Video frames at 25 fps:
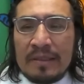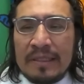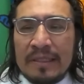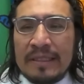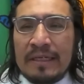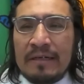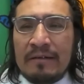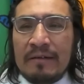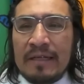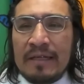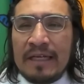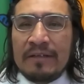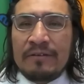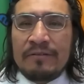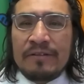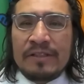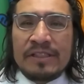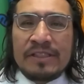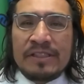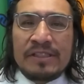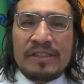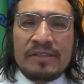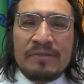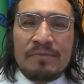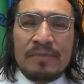our
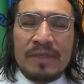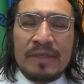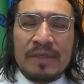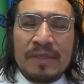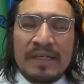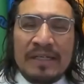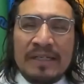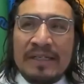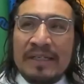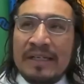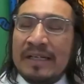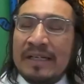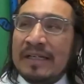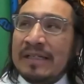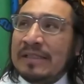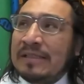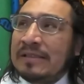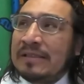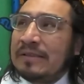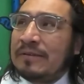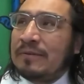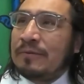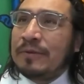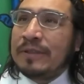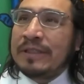language, my
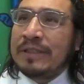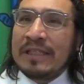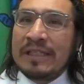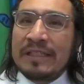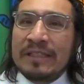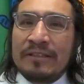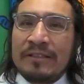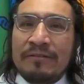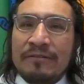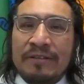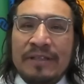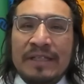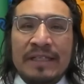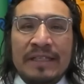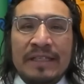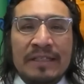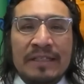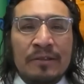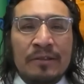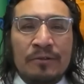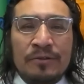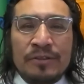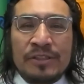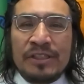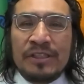Woodland Cree,
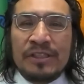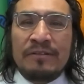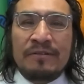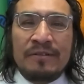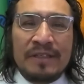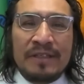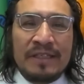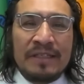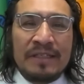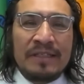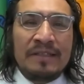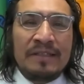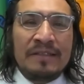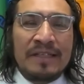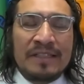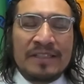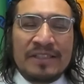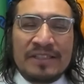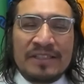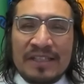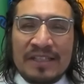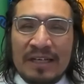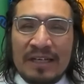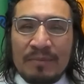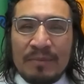OG Cree, and
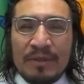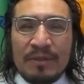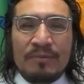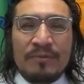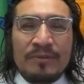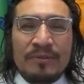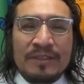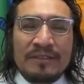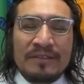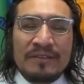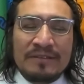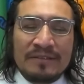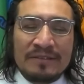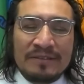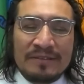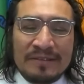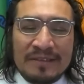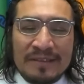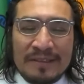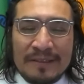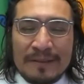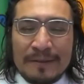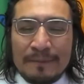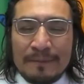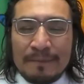Snabemwin.
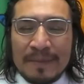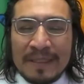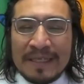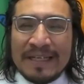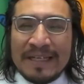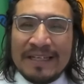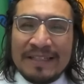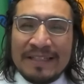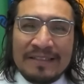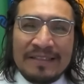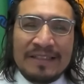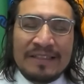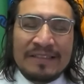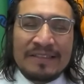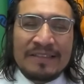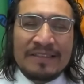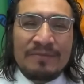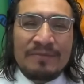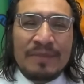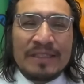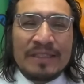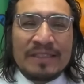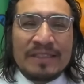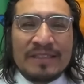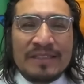Again, she
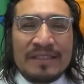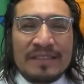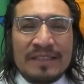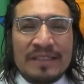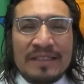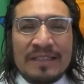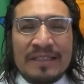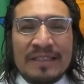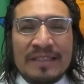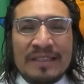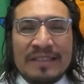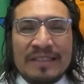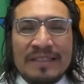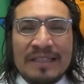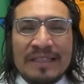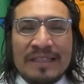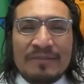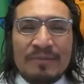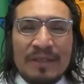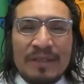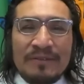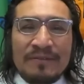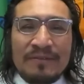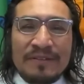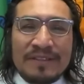mentioned that's
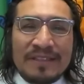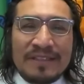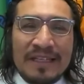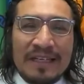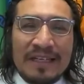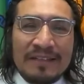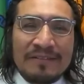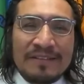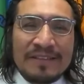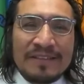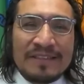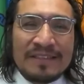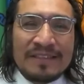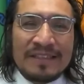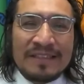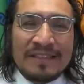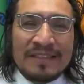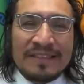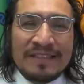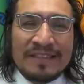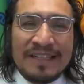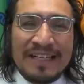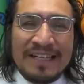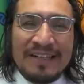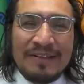my first language. I
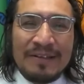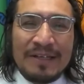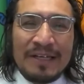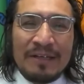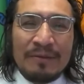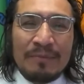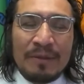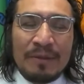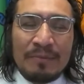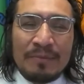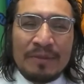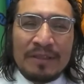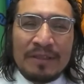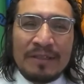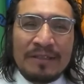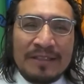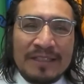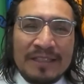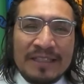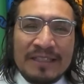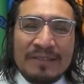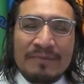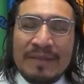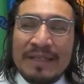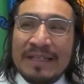remember
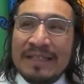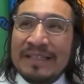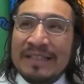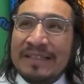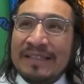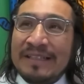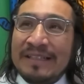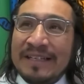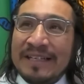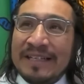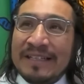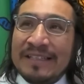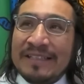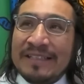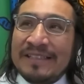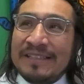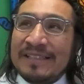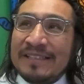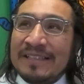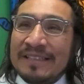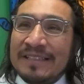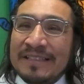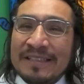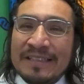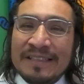learning my English
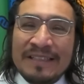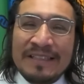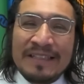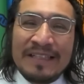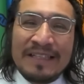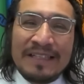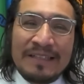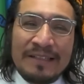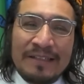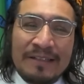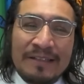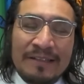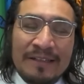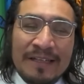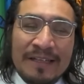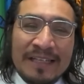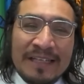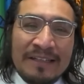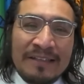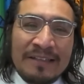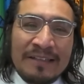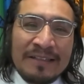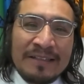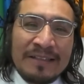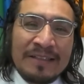in the early
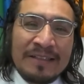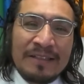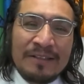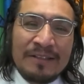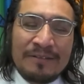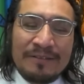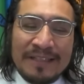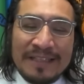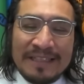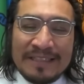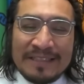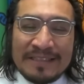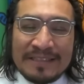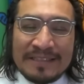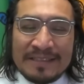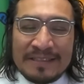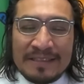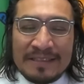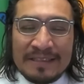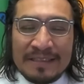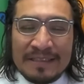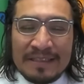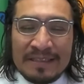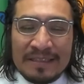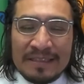grades.
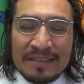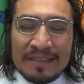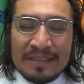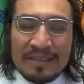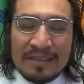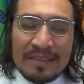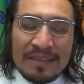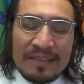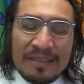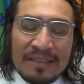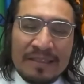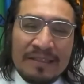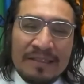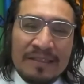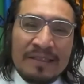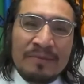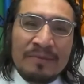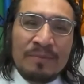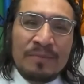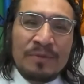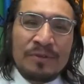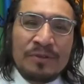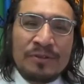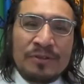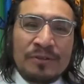
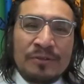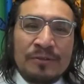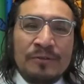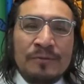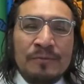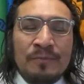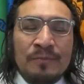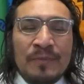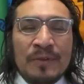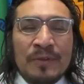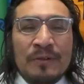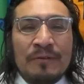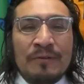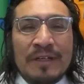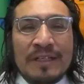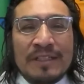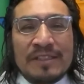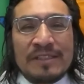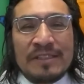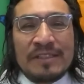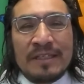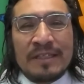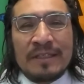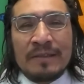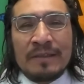Bonjour,
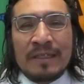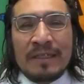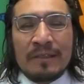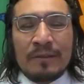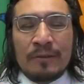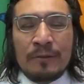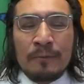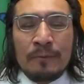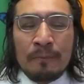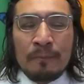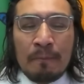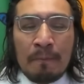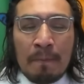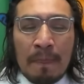Wajie, hello.